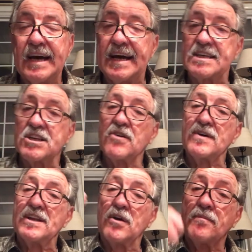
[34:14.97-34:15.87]
And so
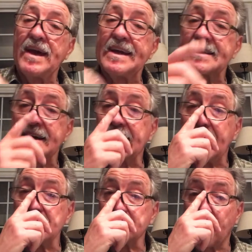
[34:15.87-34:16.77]
in obeying the
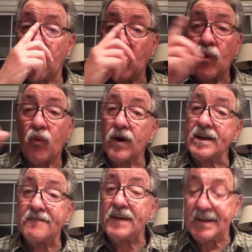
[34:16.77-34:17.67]
gospel, what
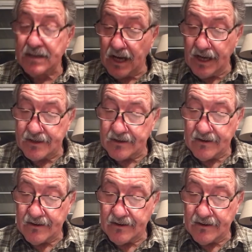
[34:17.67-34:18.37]
have they done?